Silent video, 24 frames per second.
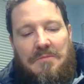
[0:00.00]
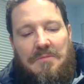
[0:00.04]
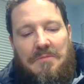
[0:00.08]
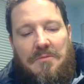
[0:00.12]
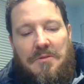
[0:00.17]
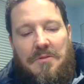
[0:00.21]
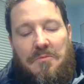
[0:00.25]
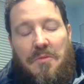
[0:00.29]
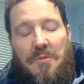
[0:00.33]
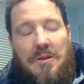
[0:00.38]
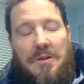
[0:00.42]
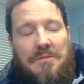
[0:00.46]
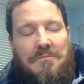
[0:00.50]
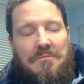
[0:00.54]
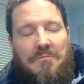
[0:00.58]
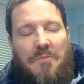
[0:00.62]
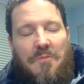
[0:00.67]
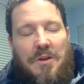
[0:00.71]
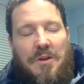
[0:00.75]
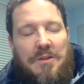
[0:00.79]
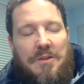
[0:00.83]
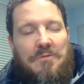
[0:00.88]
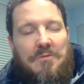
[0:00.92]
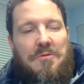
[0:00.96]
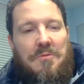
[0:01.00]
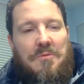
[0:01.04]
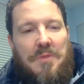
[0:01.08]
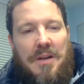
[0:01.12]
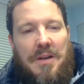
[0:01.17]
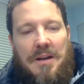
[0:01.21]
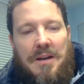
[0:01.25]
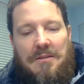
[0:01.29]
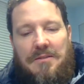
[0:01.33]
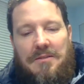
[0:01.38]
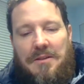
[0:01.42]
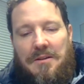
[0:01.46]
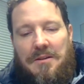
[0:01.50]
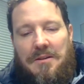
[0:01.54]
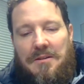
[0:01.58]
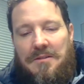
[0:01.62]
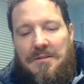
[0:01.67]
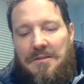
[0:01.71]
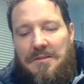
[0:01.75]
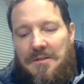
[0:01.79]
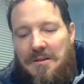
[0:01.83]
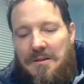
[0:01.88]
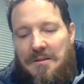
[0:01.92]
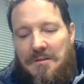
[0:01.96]
with what you're doing out
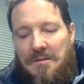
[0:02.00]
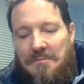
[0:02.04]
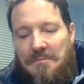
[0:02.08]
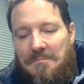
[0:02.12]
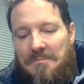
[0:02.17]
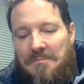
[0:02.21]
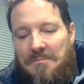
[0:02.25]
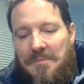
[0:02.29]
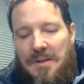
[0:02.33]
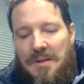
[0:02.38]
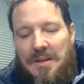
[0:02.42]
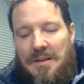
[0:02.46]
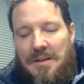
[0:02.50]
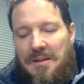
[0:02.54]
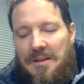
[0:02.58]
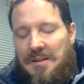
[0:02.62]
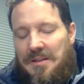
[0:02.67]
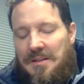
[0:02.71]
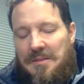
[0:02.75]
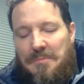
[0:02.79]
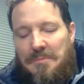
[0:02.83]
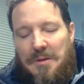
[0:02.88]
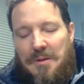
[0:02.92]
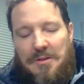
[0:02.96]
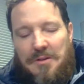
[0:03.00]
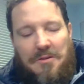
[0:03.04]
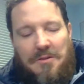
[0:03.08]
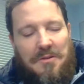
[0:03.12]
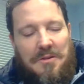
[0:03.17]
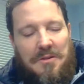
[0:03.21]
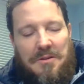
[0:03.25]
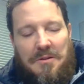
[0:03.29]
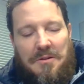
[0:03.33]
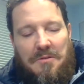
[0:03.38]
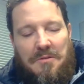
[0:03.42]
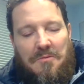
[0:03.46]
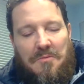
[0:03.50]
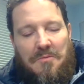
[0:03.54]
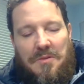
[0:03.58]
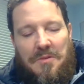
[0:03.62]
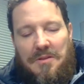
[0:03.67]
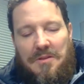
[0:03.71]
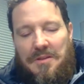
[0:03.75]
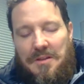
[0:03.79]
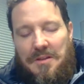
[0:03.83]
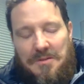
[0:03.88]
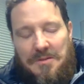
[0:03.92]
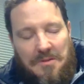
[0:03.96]
there, especially
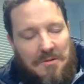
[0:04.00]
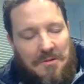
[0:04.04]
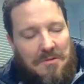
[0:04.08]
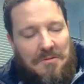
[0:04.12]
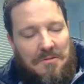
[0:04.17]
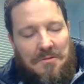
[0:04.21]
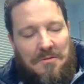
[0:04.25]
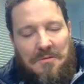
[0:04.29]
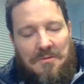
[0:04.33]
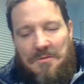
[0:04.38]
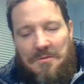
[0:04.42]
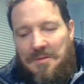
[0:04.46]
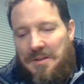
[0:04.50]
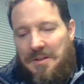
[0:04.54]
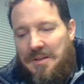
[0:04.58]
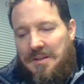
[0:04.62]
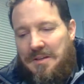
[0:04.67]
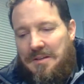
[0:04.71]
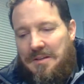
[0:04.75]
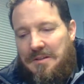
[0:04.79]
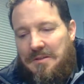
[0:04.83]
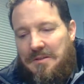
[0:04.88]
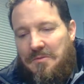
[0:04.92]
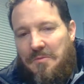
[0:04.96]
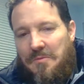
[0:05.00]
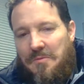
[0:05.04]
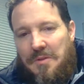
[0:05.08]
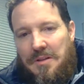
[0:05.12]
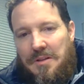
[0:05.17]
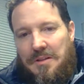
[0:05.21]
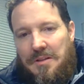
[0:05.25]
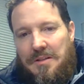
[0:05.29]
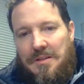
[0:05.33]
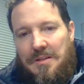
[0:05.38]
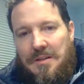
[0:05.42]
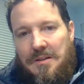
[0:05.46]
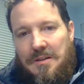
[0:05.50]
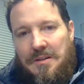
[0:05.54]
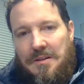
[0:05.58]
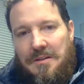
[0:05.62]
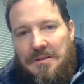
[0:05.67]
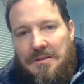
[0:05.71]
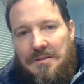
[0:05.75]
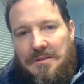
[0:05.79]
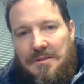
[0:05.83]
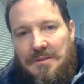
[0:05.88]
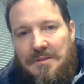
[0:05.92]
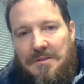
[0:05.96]
with Eternal and with
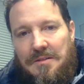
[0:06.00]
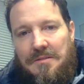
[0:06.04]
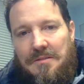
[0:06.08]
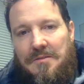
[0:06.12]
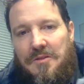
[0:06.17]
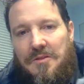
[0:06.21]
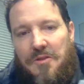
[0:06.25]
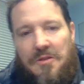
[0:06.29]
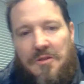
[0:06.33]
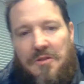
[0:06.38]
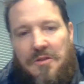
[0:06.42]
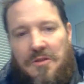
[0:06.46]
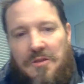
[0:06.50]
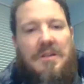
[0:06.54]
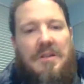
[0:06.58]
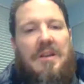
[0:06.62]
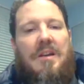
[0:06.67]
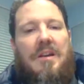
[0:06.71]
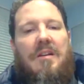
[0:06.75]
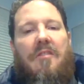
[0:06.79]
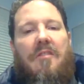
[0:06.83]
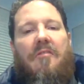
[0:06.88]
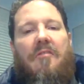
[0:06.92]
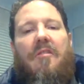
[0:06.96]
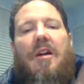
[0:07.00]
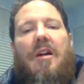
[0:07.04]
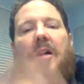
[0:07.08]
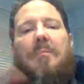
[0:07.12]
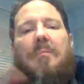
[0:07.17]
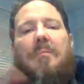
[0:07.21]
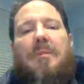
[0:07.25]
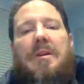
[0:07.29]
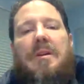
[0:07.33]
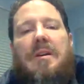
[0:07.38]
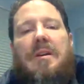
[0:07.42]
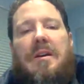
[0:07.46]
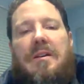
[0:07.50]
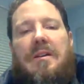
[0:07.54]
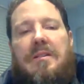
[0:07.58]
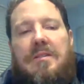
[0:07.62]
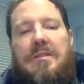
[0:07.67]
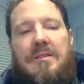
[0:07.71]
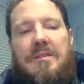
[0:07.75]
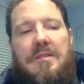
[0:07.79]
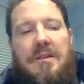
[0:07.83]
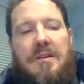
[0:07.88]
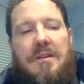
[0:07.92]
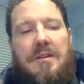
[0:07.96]
just helping
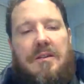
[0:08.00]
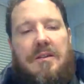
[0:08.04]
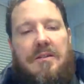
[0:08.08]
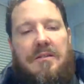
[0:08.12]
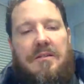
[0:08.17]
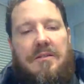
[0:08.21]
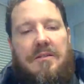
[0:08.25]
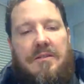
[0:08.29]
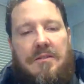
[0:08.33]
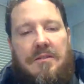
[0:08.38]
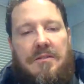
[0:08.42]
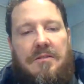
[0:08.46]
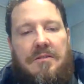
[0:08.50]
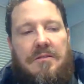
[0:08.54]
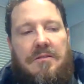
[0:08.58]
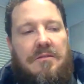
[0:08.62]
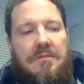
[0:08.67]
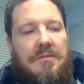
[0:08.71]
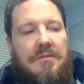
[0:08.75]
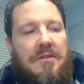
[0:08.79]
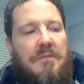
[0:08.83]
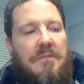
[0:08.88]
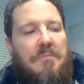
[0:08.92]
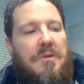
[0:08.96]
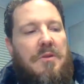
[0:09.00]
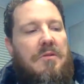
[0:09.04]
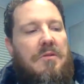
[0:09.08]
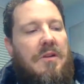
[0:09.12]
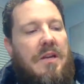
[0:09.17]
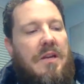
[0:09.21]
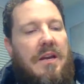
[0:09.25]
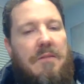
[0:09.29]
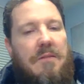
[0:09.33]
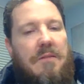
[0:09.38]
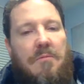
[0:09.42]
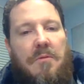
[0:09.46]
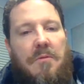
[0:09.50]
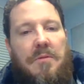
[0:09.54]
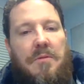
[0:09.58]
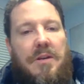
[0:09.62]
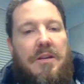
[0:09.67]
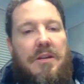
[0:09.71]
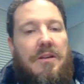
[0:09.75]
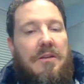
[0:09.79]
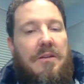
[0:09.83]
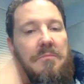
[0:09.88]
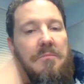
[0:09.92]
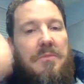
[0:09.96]
us communicate what we
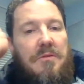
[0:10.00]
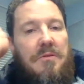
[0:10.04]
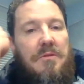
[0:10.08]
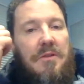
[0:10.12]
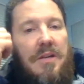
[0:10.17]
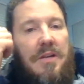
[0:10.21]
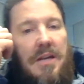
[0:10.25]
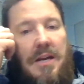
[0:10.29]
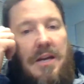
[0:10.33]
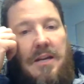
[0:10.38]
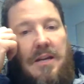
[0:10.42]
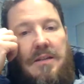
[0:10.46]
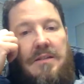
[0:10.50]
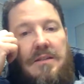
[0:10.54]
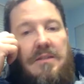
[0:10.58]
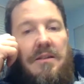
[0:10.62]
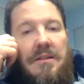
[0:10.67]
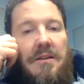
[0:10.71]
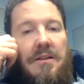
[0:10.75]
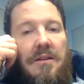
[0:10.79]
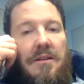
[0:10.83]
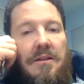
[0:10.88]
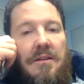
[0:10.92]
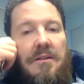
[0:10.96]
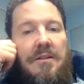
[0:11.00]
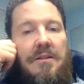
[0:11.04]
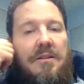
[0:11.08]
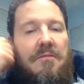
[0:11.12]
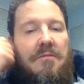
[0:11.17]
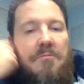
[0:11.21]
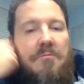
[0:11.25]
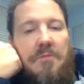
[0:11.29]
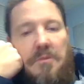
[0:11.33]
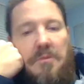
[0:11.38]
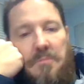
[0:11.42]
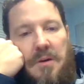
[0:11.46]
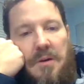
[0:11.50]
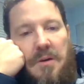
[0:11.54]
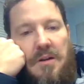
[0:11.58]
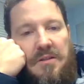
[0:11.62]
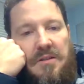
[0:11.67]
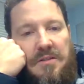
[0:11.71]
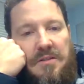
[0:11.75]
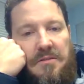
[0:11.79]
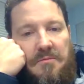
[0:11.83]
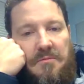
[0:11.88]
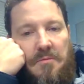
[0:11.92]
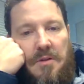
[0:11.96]
need to communicate in a really
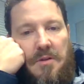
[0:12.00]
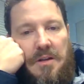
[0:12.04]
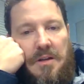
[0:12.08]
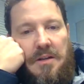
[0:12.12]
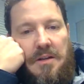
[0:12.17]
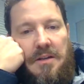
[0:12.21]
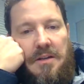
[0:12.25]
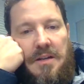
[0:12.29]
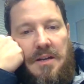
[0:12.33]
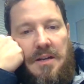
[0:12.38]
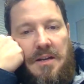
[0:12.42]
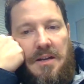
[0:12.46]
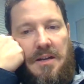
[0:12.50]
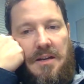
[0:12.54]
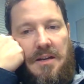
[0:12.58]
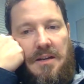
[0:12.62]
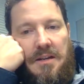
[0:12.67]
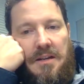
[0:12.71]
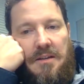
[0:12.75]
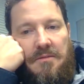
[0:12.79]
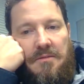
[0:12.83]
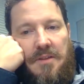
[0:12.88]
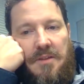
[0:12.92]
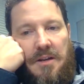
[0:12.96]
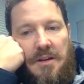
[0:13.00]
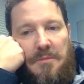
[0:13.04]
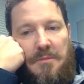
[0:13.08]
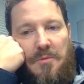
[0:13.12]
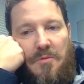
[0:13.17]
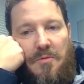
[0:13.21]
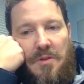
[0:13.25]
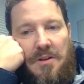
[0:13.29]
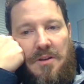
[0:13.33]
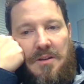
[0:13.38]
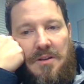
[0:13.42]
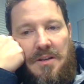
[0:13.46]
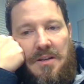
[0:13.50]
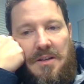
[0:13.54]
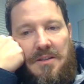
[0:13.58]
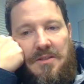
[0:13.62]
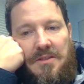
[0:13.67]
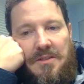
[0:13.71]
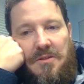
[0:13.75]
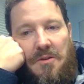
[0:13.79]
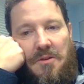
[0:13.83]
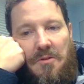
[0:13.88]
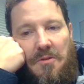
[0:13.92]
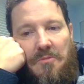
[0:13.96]
positive way and a valuable way.
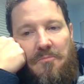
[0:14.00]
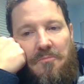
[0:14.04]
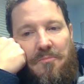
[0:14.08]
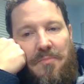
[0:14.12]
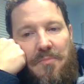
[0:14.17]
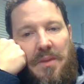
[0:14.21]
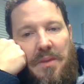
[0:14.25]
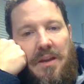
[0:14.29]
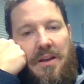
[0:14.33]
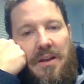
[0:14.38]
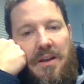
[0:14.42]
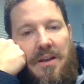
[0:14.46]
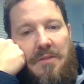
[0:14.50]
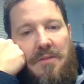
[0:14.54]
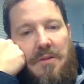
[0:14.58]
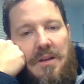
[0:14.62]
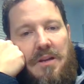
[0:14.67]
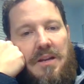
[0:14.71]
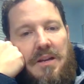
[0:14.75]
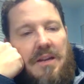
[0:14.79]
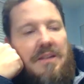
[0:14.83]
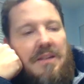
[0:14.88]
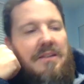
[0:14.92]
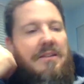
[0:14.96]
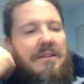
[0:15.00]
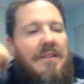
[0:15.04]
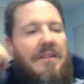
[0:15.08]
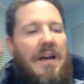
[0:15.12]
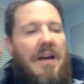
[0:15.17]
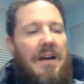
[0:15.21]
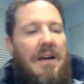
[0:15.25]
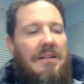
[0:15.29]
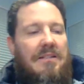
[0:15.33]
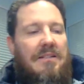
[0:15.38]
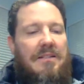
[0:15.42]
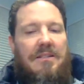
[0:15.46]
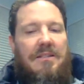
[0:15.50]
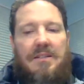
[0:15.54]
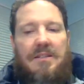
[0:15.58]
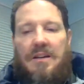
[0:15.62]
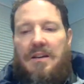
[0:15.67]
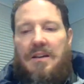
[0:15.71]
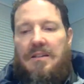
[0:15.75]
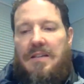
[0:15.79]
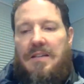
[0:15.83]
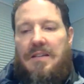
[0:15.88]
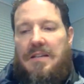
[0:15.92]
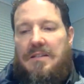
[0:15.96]
So anyway, that's
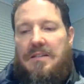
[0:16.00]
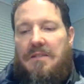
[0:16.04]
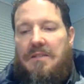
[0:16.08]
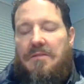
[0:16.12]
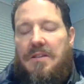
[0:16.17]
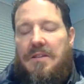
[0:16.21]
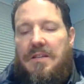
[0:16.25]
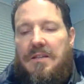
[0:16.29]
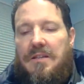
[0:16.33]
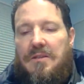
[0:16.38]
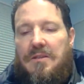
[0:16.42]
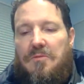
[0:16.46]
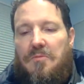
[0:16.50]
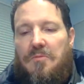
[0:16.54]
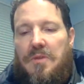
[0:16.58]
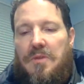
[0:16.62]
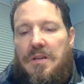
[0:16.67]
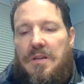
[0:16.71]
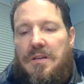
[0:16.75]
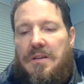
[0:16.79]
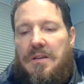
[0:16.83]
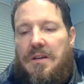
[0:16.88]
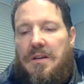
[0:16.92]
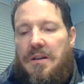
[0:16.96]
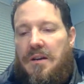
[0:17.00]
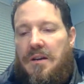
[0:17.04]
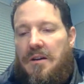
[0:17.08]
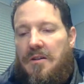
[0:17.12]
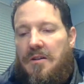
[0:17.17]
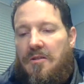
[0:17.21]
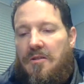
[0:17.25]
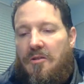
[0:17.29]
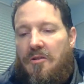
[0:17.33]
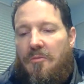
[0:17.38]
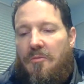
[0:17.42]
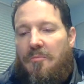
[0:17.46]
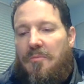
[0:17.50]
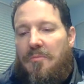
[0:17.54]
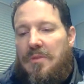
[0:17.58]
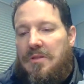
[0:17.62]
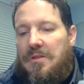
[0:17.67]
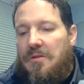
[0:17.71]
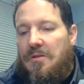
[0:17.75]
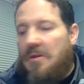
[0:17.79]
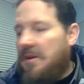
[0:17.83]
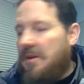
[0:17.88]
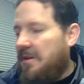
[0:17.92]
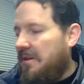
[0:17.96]
everything this week.
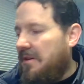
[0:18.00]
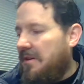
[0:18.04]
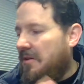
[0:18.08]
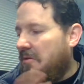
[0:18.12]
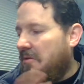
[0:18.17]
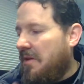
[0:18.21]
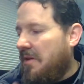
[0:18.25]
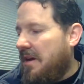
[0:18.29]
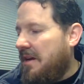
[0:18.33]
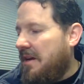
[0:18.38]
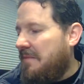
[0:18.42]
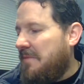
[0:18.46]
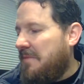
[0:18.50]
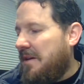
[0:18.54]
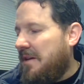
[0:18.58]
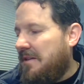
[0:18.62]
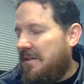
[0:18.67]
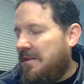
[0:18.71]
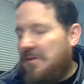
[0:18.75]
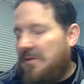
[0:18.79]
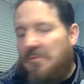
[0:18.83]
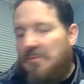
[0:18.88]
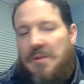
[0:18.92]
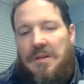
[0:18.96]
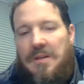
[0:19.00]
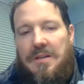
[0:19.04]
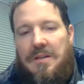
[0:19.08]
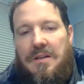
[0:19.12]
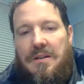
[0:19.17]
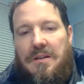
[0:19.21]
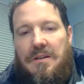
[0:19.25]
Sorry, no AMA this week.